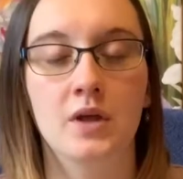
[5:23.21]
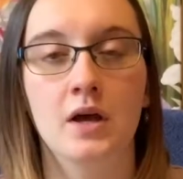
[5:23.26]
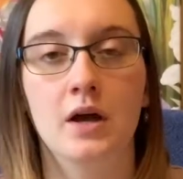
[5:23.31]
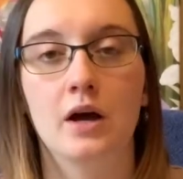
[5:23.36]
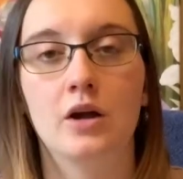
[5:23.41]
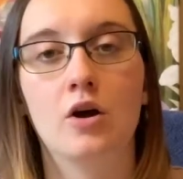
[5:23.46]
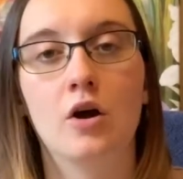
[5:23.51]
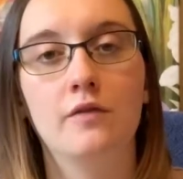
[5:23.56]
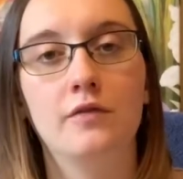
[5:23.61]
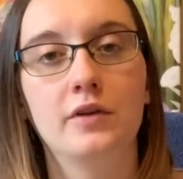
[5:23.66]

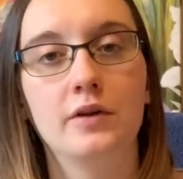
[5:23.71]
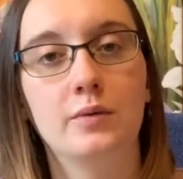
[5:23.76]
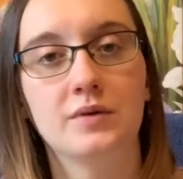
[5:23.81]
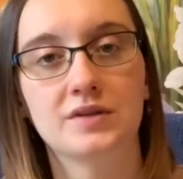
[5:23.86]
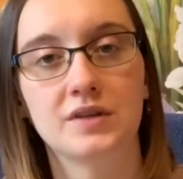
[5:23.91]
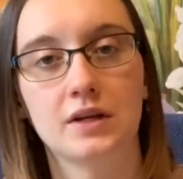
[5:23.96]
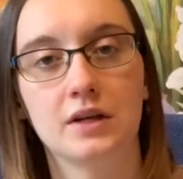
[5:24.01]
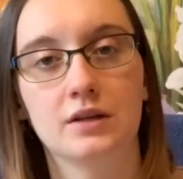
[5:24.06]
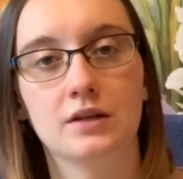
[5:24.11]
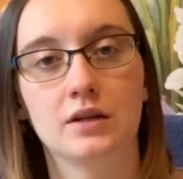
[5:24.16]
And hopefully once
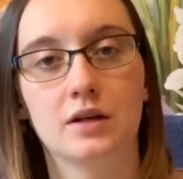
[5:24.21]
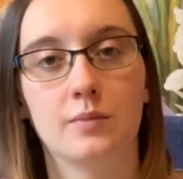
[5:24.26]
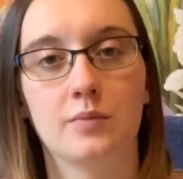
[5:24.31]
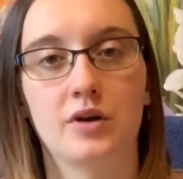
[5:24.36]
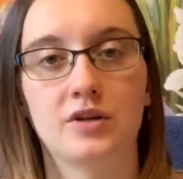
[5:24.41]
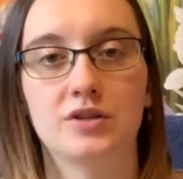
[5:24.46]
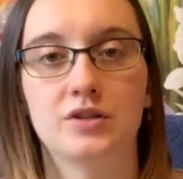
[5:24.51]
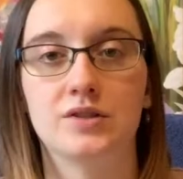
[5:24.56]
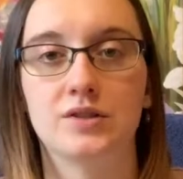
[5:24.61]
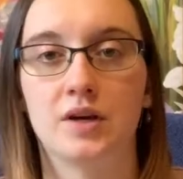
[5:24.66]
I get the
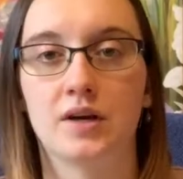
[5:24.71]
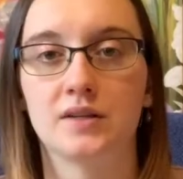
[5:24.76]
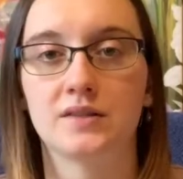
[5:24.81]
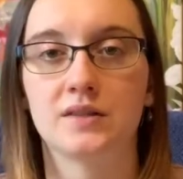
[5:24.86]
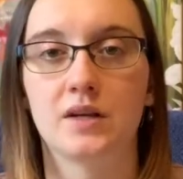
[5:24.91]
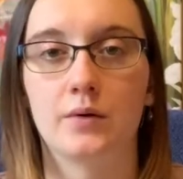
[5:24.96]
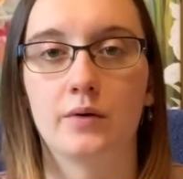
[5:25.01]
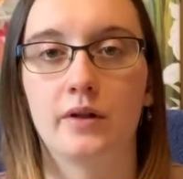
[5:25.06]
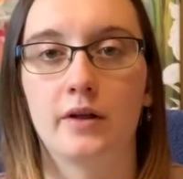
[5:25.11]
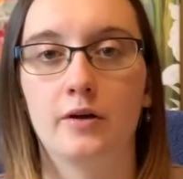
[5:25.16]
compression socks,
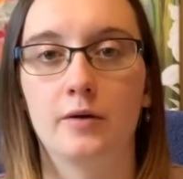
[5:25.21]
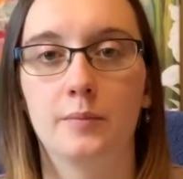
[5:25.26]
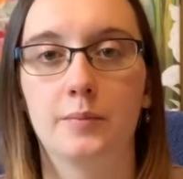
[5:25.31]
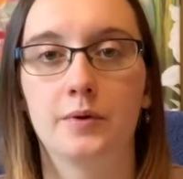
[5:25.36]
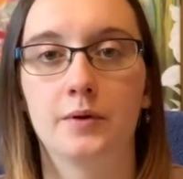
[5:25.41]
that will help.